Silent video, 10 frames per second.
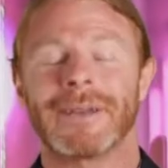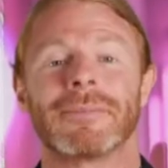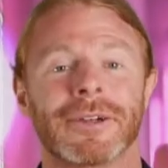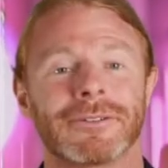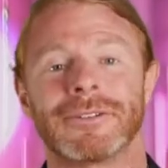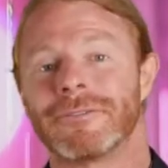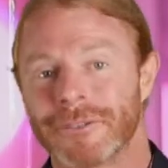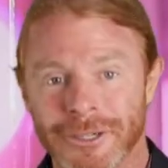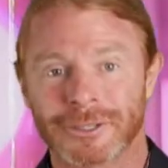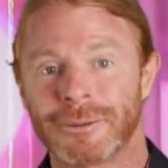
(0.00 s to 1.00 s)
immersive
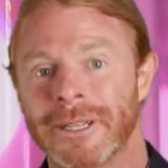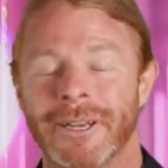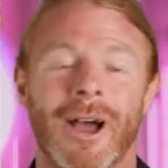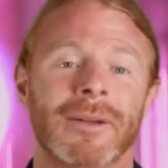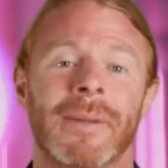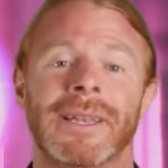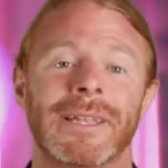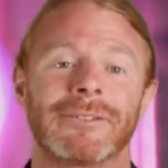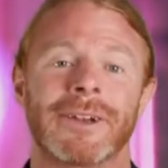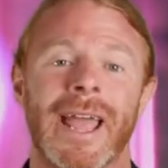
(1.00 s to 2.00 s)
virtual and
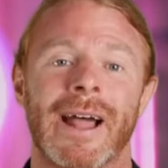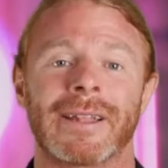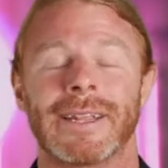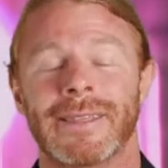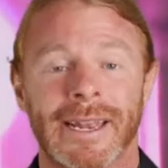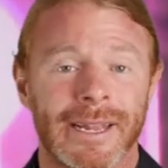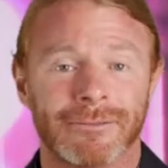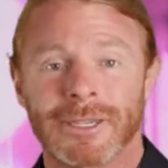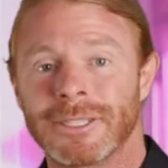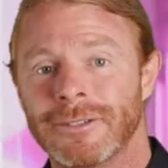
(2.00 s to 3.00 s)
augmented reality that
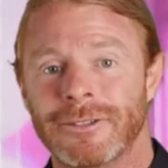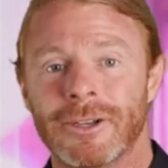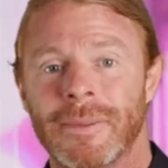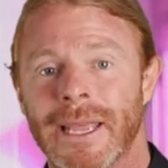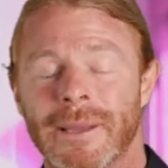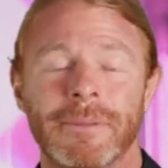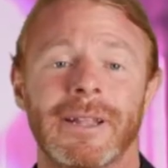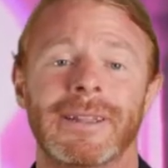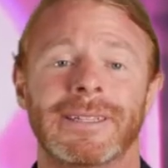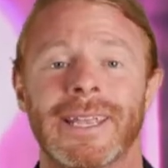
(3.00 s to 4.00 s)
enriches you by
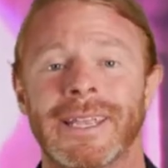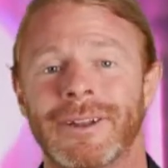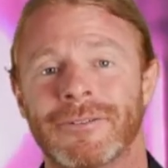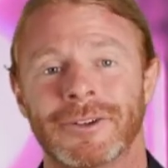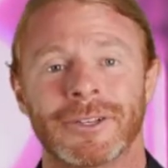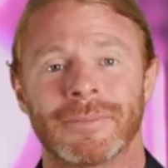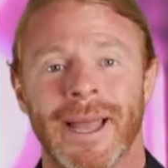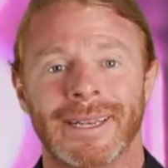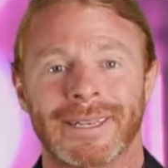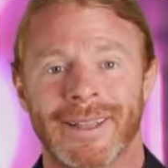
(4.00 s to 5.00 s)
completely taking over your
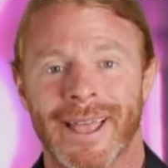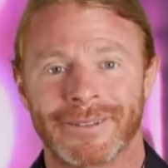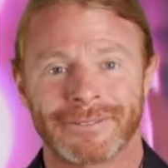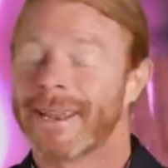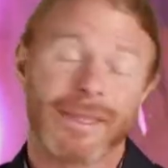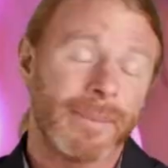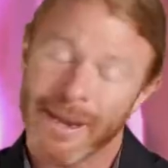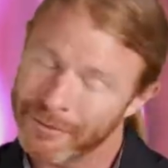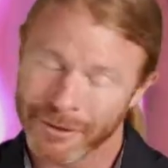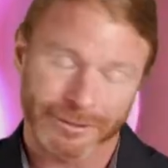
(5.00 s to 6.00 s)
mind and life. Now, the
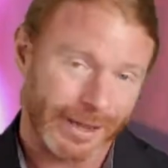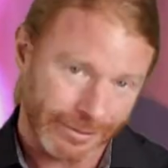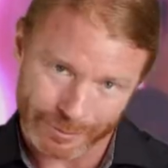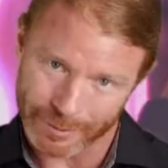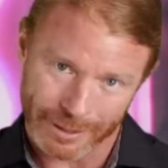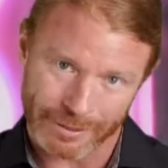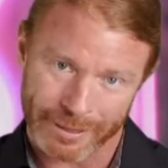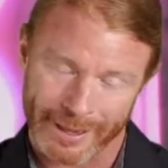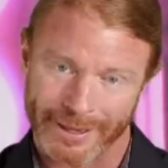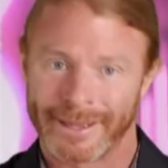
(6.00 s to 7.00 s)
metaverse isn't what you
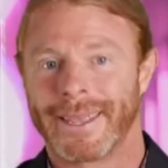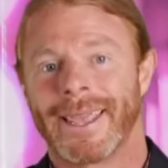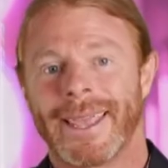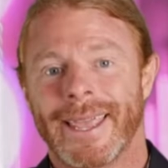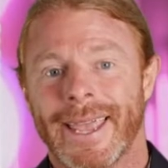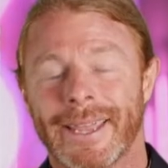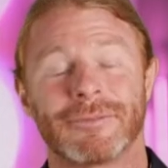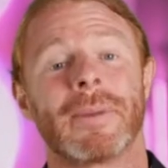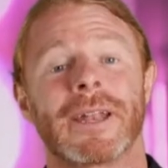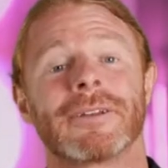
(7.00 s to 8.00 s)
think. It's
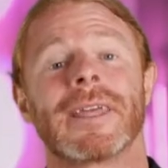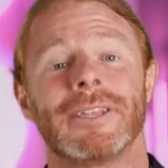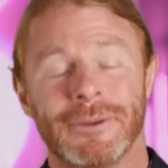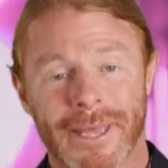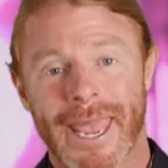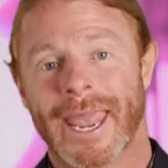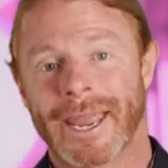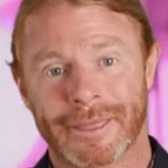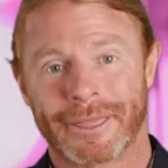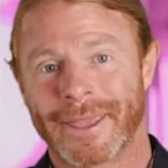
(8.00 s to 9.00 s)
better than you
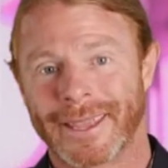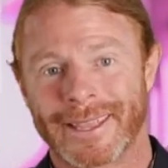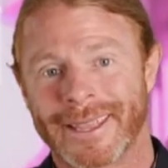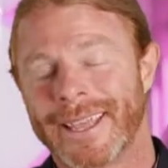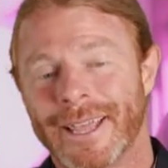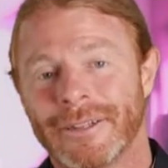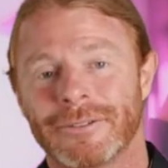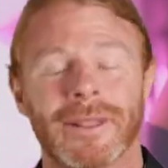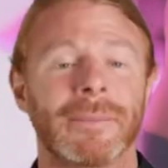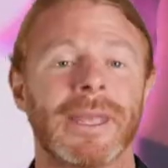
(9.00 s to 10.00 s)
can think.
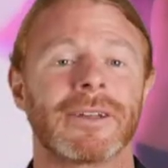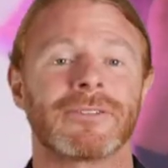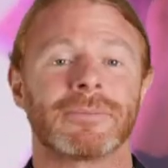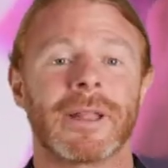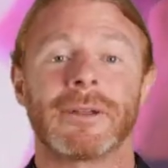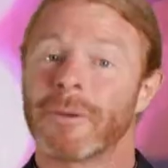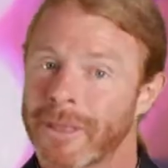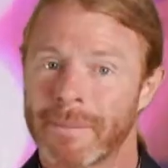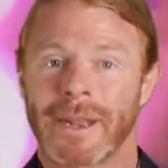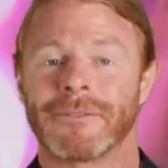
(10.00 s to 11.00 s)
So let me explain what
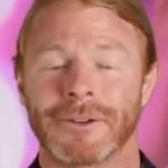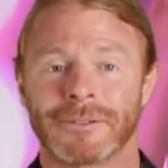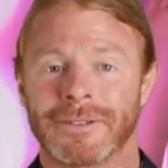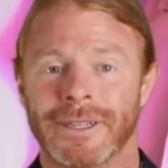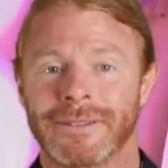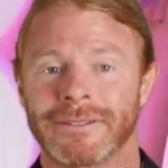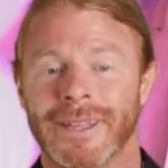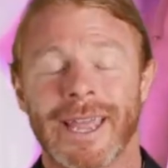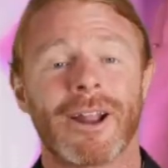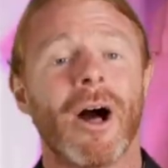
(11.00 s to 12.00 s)
the metaverse
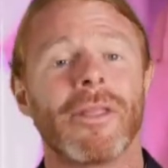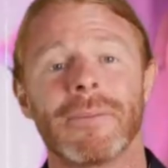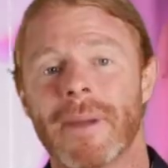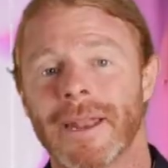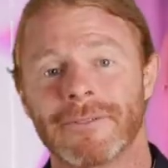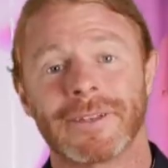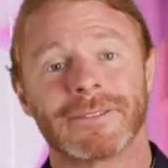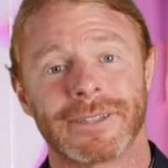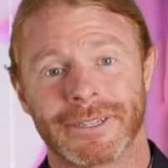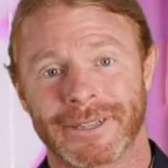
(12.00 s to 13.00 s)
is and all the
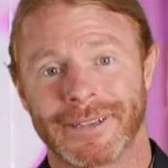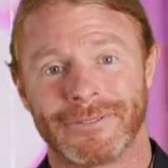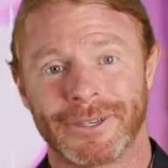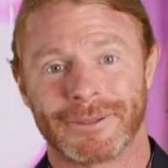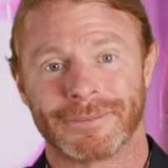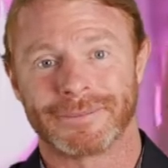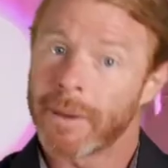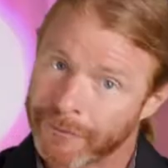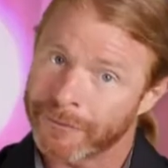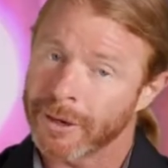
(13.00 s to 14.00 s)
benefits it'll give you.
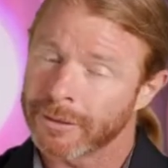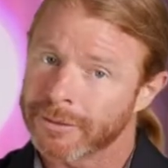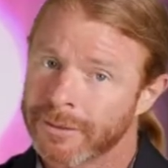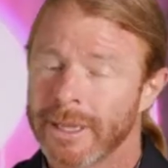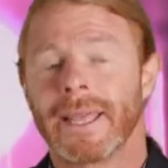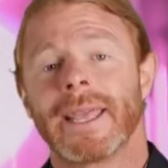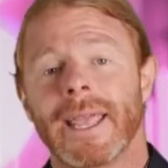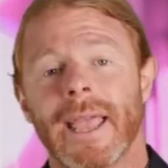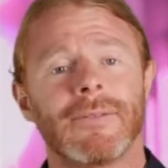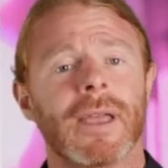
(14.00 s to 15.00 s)
But first,
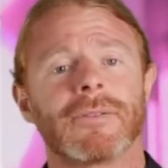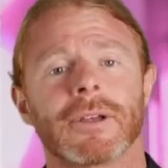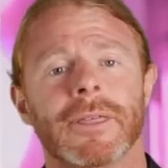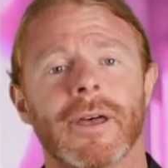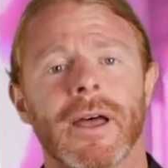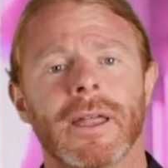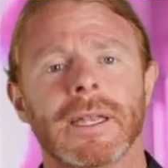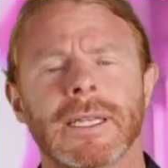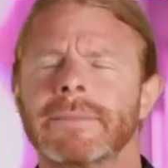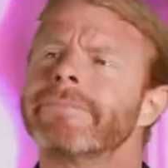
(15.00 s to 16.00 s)
have you ever
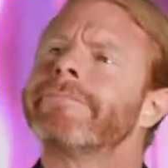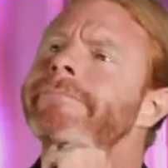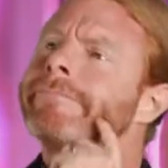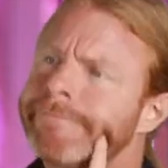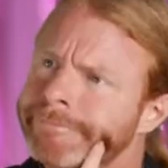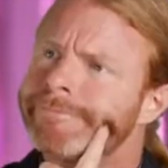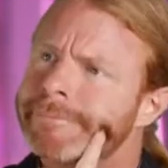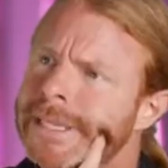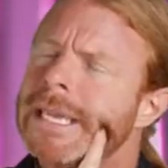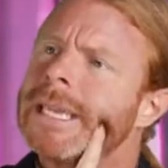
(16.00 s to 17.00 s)
thought,
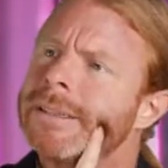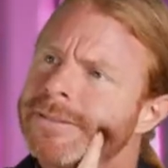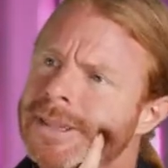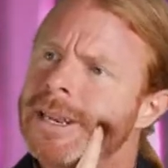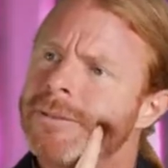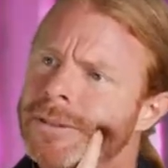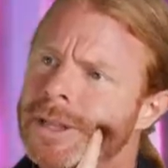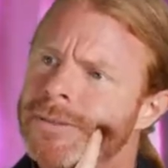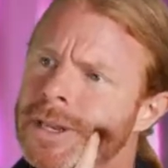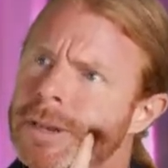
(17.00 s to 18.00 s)
instead of
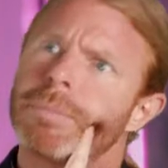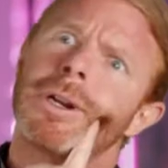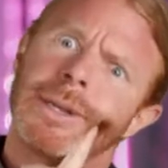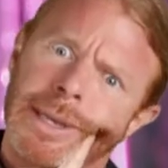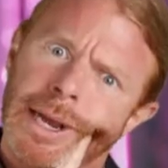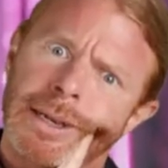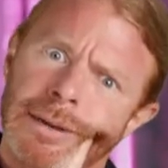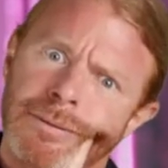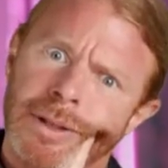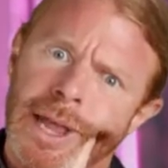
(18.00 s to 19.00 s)
living a
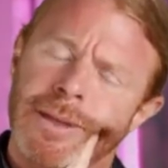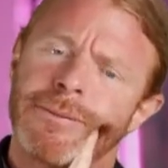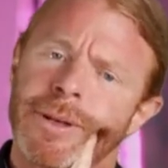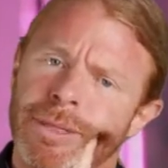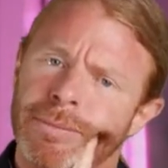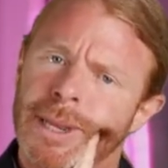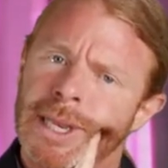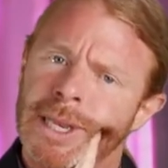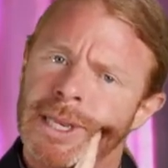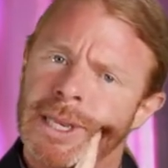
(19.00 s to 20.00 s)
productive life with
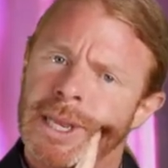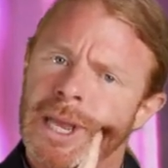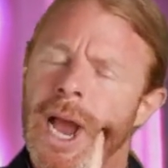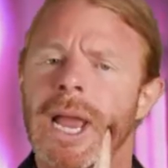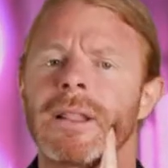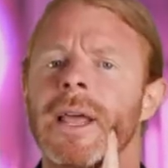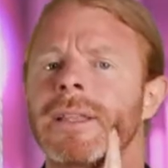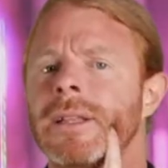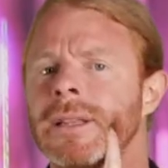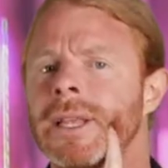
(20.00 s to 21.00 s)
meaning, I'd
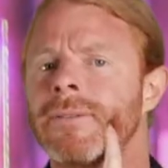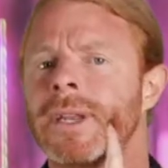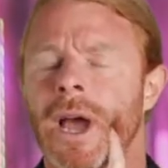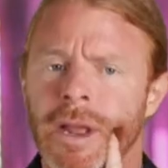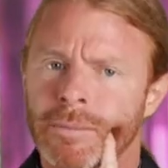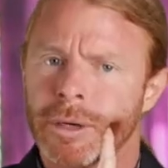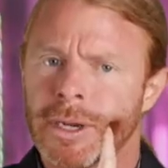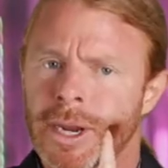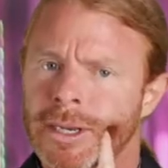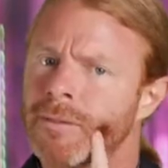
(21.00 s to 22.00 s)
like to live an
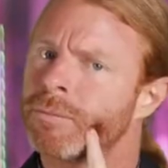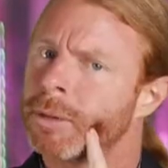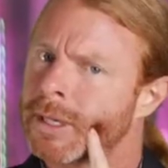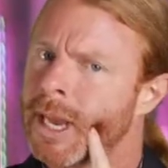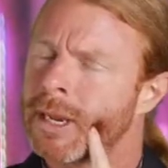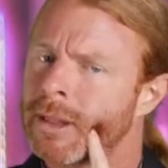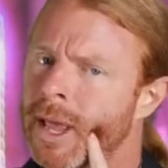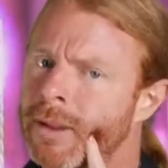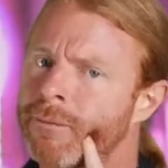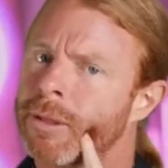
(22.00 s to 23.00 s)
unproductive pretend
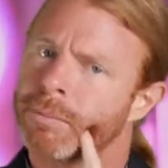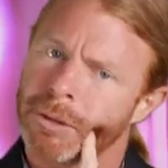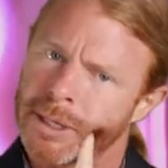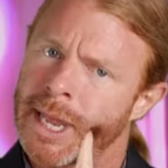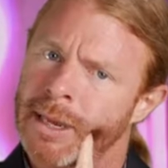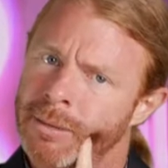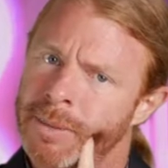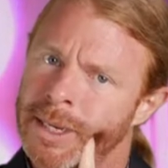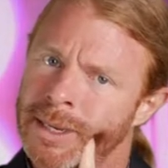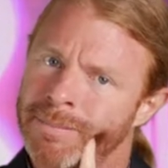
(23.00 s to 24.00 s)
life with pretend
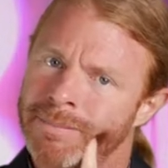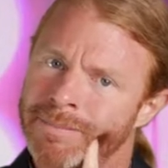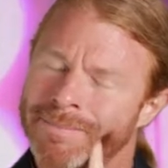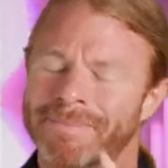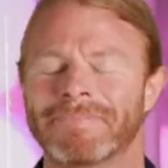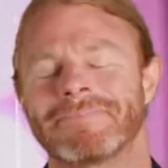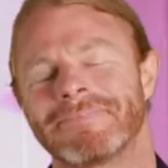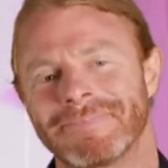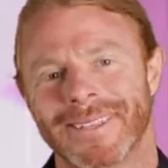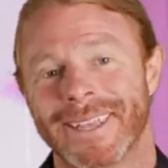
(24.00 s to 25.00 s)
meaning?
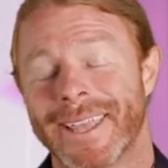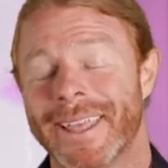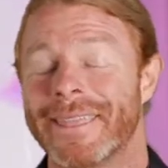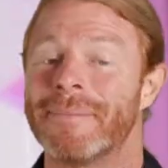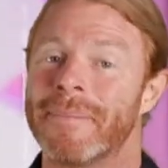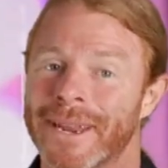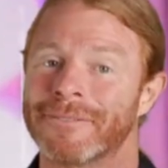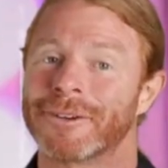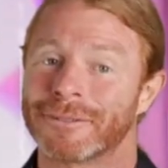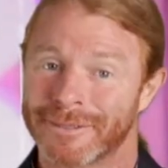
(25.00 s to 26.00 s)
The
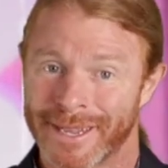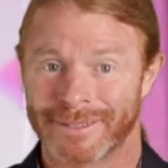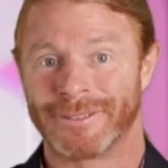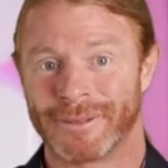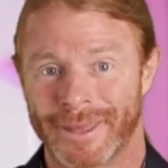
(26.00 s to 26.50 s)
metaverse takes you